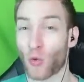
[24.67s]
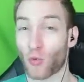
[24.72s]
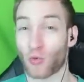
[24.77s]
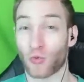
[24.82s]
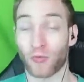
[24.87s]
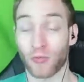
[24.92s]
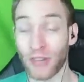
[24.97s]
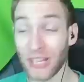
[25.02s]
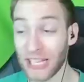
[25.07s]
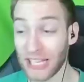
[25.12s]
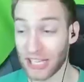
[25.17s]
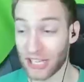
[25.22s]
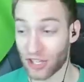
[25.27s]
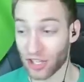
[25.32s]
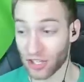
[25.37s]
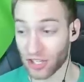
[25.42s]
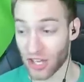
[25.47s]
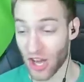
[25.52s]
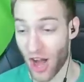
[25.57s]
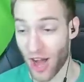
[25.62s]
really
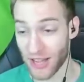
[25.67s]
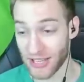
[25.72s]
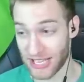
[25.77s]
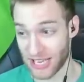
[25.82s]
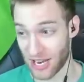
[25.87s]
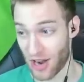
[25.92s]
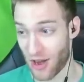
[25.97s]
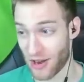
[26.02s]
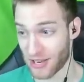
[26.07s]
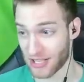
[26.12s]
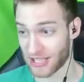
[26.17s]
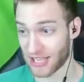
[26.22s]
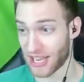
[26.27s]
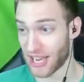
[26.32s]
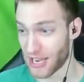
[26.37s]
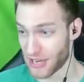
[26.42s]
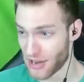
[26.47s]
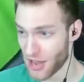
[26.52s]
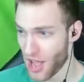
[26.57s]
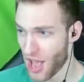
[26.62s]
good content,
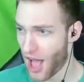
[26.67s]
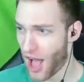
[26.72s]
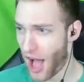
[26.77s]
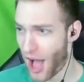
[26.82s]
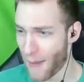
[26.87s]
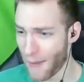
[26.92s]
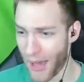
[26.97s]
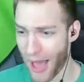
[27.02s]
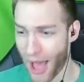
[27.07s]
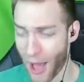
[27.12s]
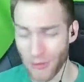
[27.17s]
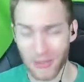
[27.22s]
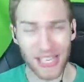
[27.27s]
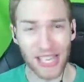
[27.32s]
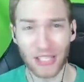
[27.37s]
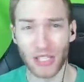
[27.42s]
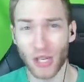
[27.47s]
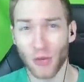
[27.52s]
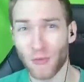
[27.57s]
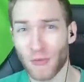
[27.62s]
honestly. And I mean, I was
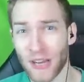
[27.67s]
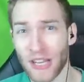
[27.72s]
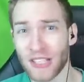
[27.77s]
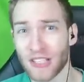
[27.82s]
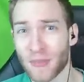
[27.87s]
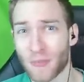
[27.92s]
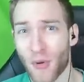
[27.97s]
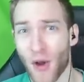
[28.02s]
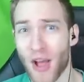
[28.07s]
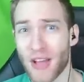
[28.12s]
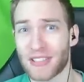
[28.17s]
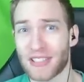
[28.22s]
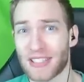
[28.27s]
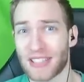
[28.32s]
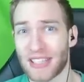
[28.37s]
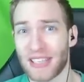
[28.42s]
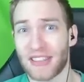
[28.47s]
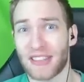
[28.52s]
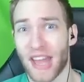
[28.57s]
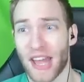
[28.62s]
actually really surprised to
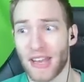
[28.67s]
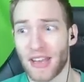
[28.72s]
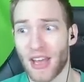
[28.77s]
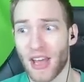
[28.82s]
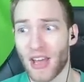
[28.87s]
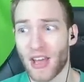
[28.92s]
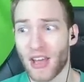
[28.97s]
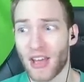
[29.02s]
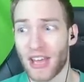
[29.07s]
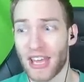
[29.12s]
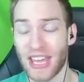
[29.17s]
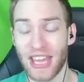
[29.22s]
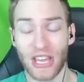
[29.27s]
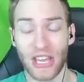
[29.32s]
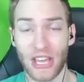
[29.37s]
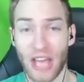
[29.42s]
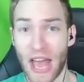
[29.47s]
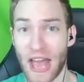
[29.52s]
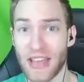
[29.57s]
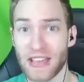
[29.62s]
see that
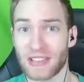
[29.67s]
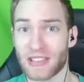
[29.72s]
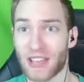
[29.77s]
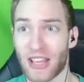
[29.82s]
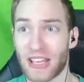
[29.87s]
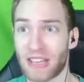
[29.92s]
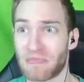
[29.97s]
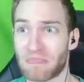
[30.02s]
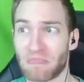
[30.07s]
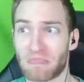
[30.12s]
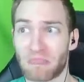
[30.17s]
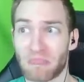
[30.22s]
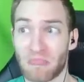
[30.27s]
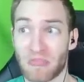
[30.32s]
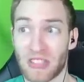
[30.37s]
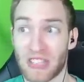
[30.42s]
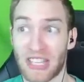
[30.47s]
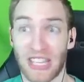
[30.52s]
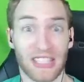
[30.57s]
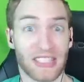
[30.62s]
he has like
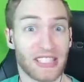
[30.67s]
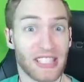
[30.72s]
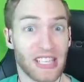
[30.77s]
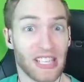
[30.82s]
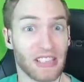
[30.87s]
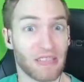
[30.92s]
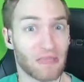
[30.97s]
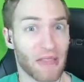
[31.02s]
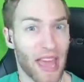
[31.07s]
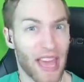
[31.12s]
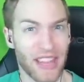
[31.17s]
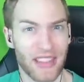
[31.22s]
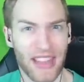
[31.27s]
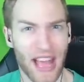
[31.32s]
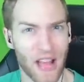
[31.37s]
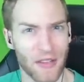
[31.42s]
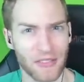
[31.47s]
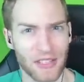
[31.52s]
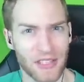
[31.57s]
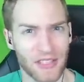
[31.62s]

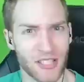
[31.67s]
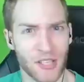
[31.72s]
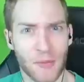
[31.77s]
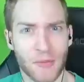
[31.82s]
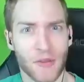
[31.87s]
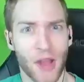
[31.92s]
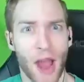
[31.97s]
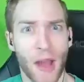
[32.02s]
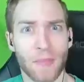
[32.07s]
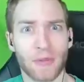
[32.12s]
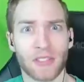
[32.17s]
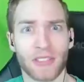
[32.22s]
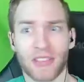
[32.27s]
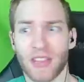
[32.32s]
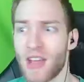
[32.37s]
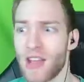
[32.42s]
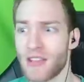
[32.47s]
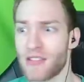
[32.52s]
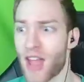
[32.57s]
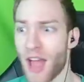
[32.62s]
68,000 subscribers.
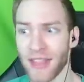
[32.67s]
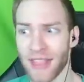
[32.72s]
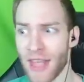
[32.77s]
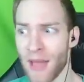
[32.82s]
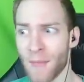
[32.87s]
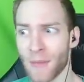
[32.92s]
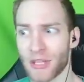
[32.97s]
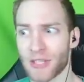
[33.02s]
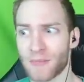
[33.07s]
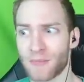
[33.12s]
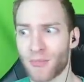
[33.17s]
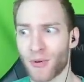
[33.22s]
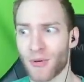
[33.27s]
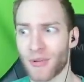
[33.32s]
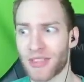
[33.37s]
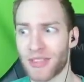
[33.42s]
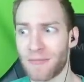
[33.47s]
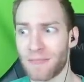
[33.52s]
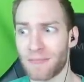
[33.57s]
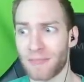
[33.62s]
Not that much
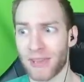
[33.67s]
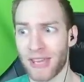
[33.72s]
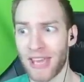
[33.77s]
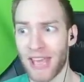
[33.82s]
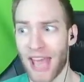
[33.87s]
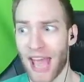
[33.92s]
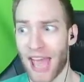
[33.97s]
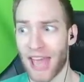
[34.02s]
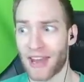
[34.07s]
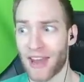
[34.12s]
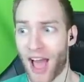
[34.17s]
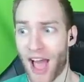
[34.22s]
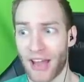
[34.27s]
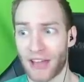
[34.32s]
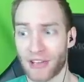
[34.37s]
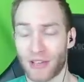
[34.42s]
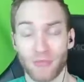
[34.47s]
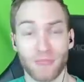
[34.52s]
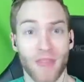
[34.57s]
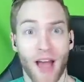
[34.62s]
more than me, and I
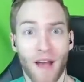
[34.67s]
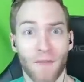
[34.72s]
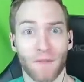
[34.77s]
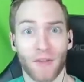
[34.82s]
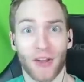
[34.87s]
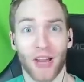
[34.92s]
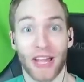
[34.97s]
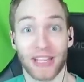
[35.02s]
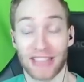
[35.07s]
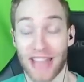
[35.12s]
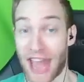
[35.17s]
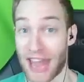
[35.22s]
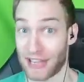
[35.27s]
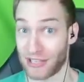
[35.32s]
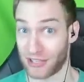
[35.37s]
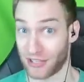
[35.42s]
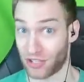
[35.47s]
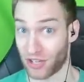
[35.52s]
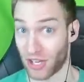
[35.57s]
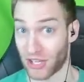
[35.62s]
do not feel like that
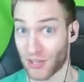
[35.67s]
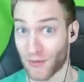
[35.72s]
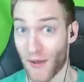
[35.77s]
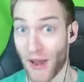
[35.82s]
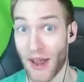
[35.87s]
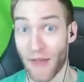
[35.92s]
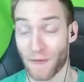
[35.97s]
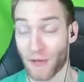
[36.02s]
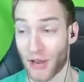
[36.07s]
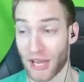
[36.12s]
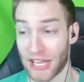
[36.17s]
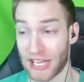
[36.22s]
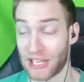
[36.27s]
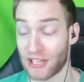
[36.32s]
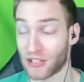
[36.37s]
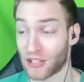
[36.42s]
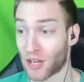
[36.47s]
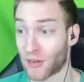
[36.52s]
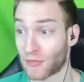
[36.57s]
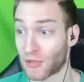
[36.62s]
is justified. I feel like he
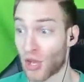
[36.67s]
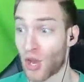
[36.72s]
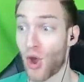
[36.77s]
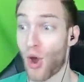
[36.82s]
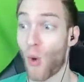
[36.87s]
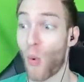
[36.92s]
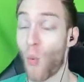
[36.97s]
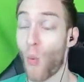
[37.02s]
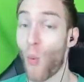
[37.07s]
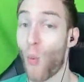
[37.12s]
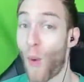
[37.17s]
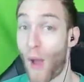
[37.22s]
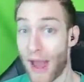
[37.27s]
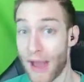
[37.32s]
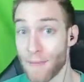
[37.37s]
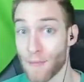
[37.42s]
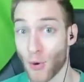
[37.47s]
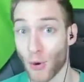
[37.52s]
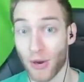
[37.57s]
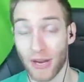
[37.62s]
deserves
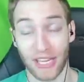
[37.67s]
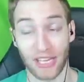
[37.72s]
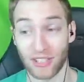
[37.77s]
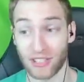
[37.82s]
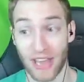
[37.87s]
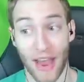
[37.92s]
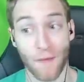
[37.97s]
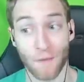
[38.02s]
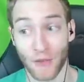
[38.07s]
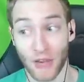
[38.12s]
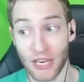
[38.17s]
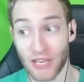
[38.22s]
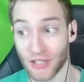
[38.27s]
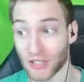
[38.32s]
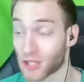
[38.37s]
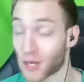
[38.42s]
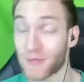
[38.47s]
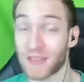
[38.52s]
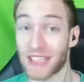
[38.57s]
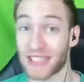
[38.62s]
way more. He definitely
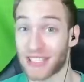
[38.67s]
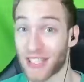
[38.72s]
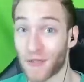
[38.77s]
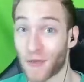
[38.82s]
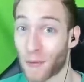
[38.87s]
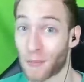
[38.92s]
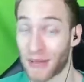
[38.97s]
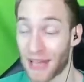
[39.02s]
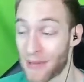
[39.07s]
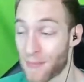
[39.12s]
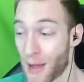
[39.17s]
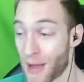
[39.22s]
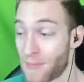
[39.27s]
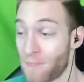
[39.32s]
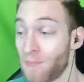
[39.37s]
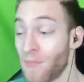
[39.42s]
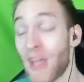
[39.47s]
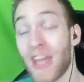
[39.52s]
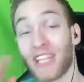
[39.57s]
deserves a silver play button.